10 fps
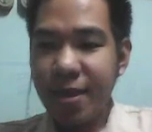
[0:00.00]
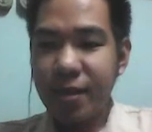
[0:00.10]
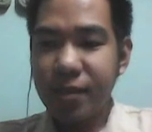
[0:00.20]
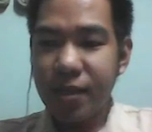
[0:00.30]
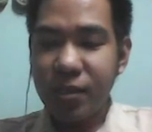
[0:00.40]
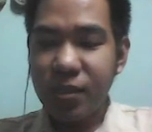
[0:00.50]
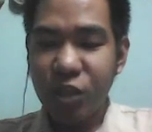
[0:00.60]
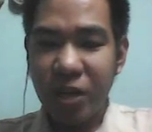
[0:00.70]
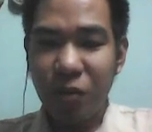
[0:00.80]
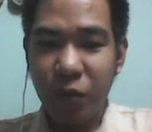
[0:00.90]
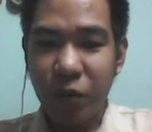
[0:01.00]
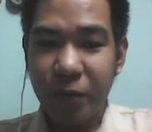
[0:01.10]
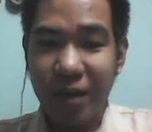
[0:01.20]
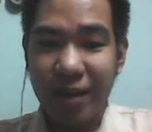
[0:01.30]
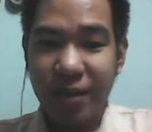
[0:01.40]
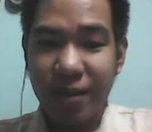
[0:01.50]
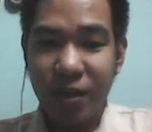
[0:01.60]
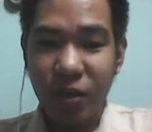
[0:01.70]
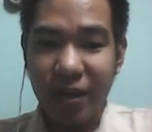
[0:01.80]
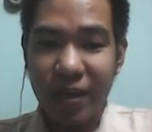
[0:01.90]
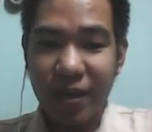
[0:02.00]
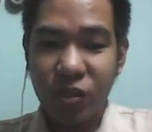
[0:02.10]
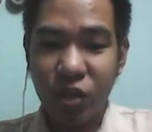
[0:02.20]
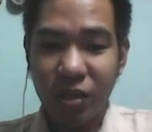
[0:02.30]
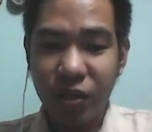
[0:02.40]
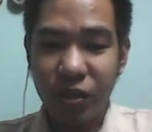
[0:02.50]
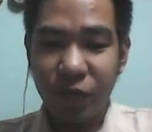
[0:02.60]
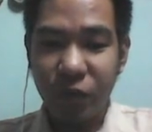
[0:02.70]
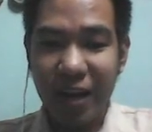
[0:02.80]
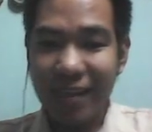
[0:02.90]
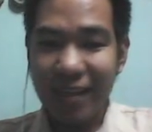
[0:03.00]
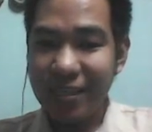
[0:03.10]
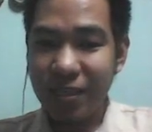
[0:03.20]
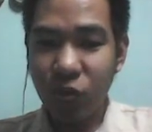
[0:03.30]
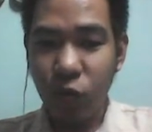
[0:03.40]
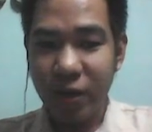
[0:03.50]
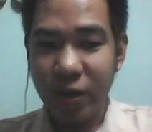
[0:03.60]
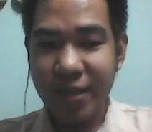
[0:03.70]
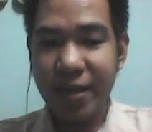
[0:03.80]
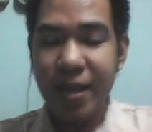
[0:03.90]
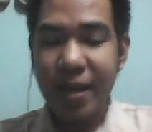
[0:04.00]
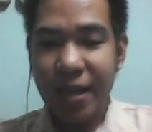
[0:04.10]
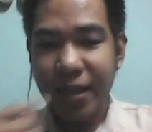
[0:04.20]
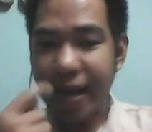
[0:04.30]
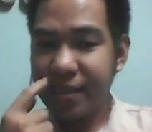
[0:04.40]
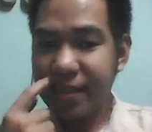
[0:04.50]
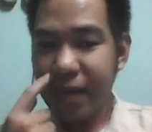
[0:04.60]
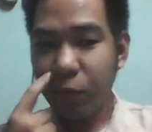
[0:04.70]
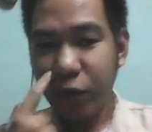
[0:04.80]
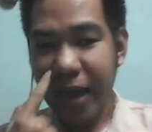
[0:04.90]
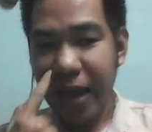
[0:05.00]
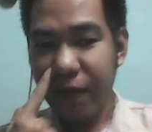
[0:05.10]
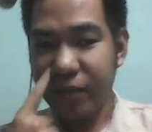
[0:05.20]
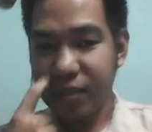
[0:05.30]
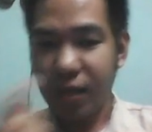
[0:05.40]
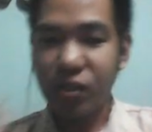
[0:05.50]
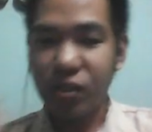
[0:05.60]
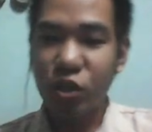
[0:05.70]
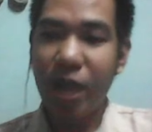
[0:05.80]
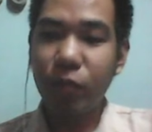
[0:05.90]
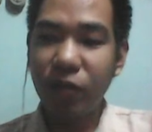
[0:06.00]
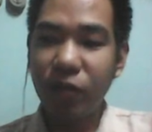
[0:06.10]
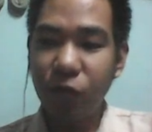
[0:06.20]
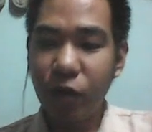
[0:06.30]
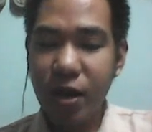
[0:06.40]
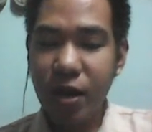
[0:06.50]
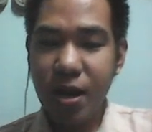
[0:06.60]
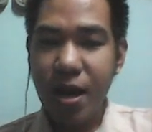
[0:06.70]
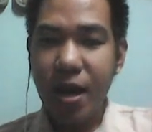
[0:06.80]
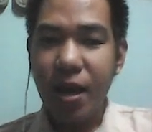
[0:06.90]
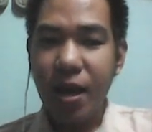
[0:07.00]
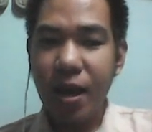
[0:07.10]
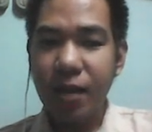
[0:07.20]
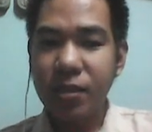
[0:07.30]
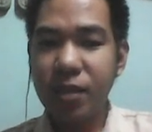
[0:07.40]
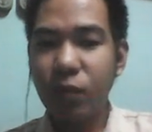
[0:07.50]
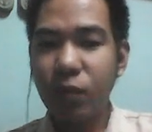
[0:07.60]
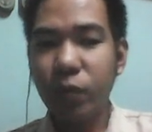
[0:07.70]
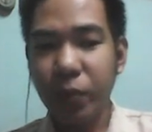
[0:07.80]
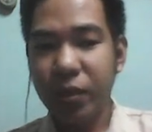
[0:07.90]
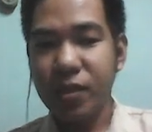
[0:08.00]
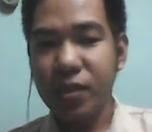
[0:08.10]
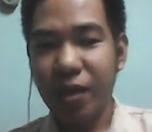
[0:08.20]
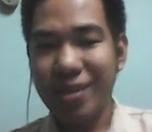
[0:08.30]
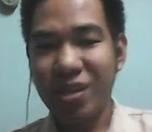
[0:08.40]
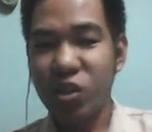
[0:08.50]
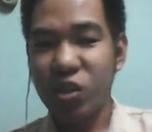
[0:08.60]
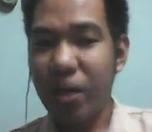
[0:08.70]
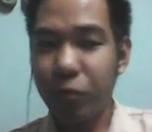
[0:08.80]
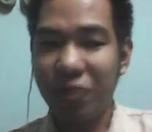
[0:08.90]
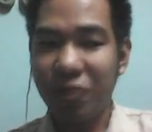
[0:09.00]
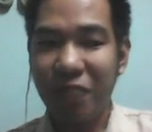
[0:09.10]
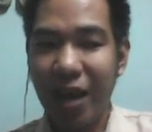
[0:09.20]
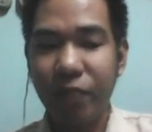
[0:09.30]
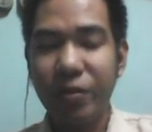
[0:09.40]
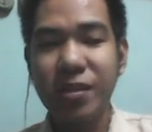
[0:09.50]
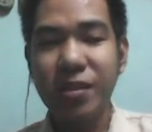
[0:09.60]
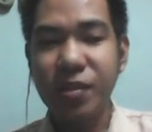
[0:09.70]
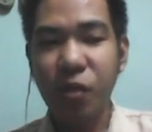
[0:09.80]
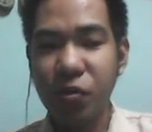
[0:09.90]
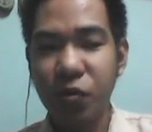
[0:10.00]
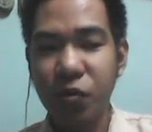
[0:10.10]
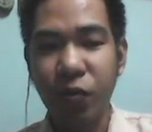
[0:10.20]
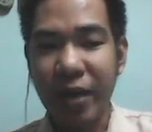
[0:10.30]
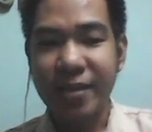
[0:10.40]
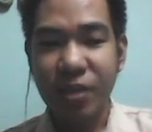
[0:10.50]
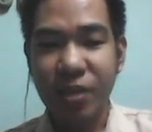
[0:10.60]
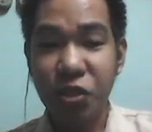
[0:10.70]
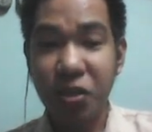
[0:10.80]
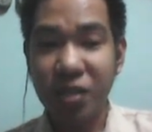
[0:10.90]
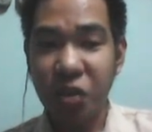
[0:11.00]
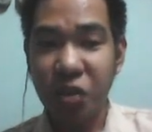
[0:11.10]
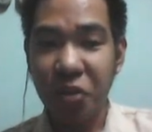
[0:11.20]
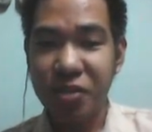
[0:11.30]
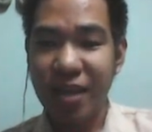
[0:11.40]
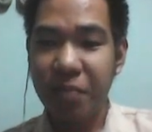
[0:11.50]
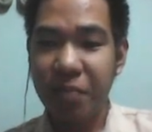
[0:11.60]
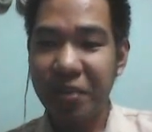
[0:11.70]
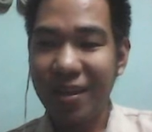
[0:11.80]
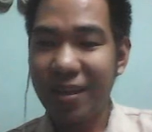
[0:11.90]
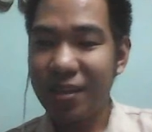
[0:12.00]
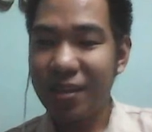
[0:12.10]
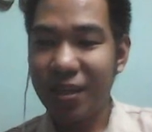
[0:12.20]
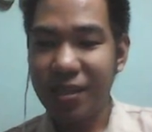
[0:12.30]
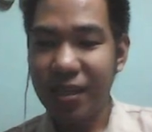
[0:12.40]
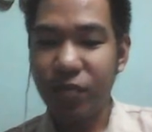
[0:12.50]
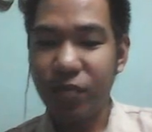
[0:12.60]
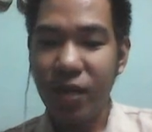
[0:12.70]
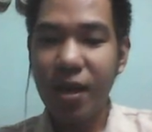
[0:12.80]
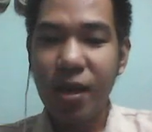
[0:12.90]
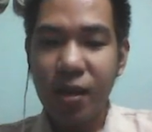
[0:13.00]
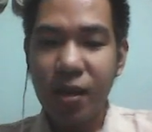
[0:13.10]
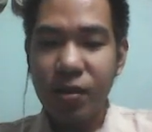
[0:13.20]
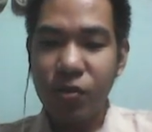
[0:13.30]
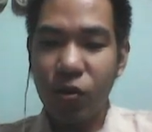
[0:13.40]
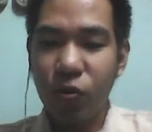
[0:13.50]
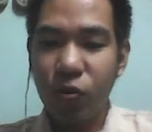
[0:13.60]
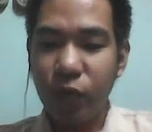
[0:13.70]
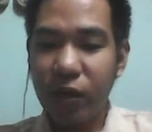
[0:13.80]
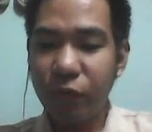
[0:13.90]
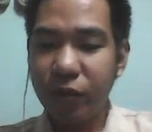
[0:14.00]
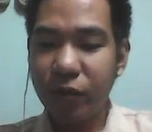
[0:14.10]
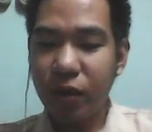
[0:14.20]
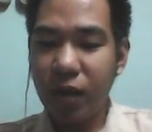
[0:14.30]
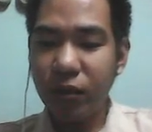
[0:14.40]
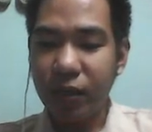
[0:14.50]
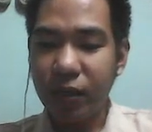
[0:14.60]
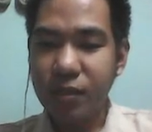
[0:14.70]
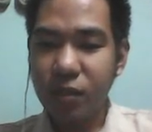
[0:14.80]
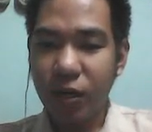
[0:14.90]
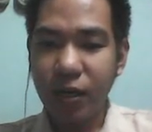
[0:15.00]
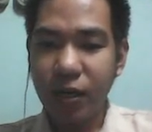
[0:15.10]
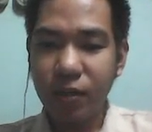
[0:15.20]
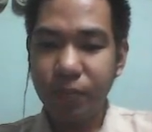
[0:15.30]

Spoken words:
This is John Edward Miranda, your instructor for IT01. Last time we have discussed chapter 4, and today we will be discussing chapter 5. This is also known as digital technology and media literacy. Okay, so without further ado, let's start.